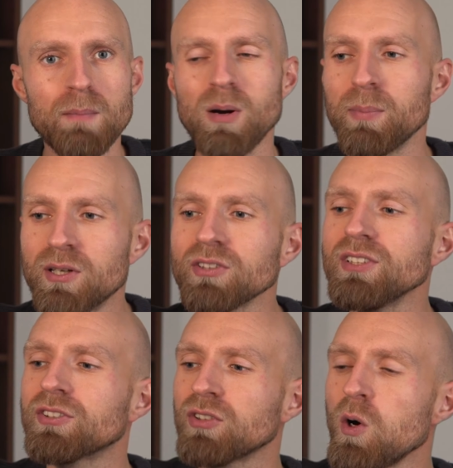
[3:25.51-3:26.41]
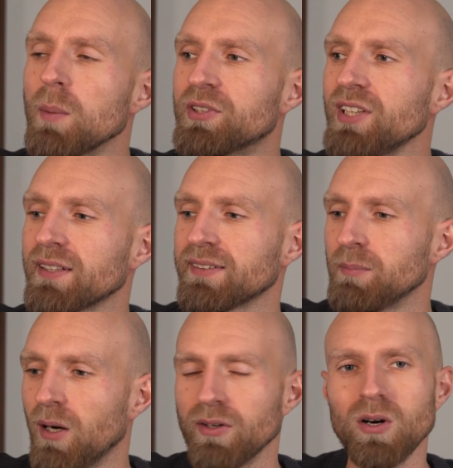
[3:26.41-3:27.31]
but because they're so obsessed
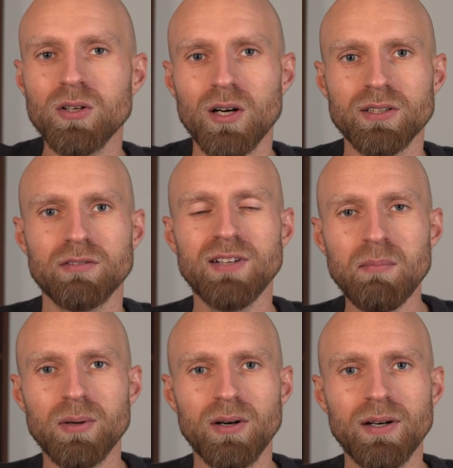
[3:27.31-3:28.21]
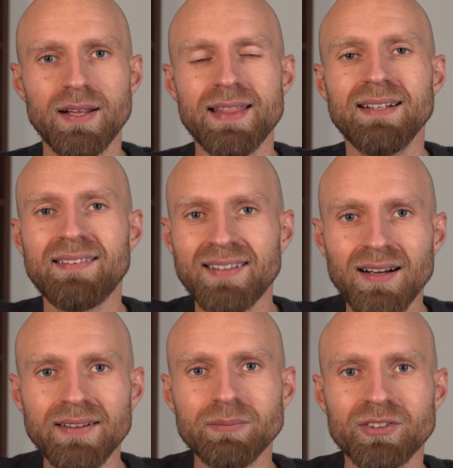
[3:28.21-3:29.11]
about No Not November, they
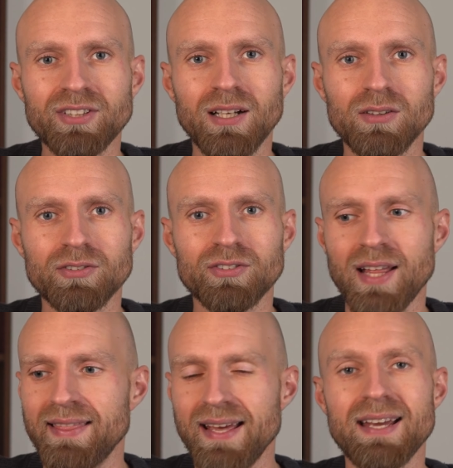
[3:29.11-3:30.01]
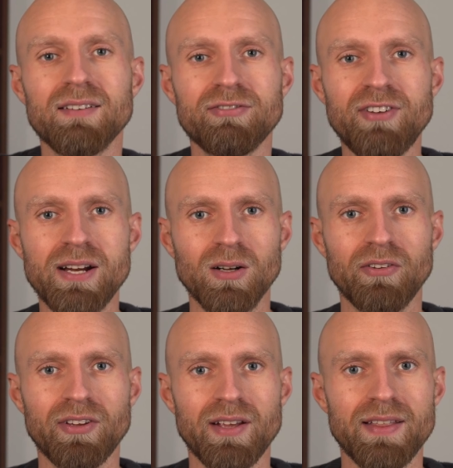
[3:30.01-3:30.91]
tell themselves that they have
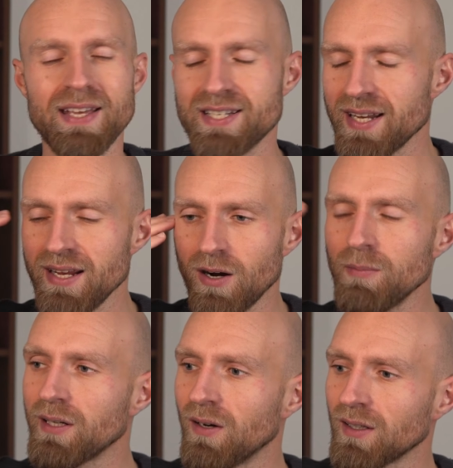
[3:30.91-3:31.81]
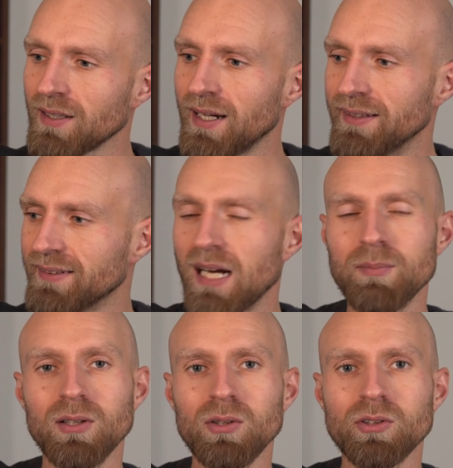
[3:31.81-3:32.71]
failed. They say, oh my God guys,
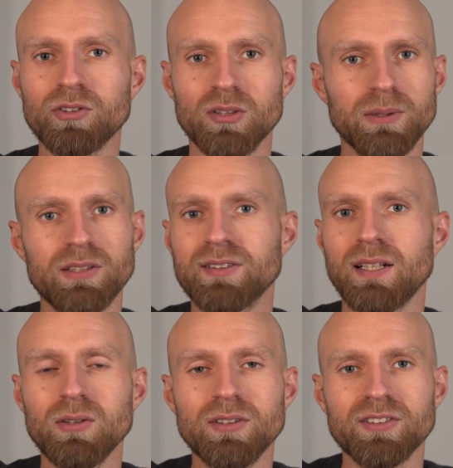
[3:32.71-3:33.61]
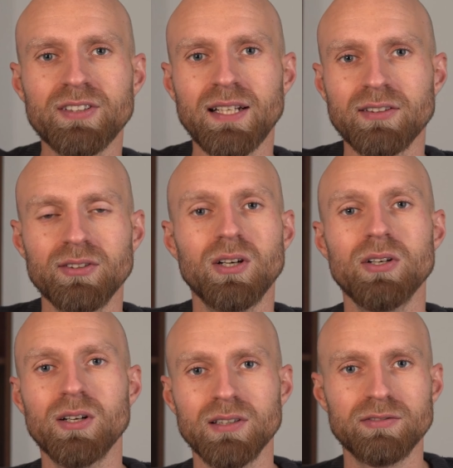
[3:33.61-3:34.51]
I'm a loser because I couldn't stick to No
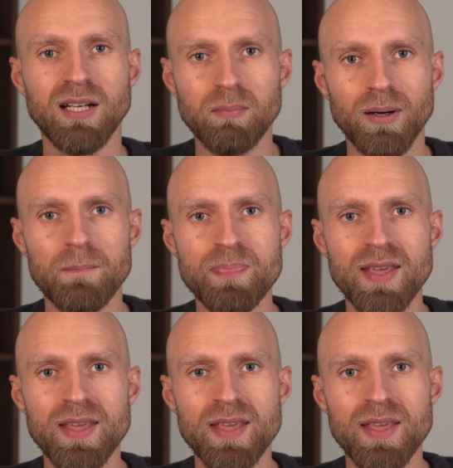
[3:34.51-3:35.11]
Not November.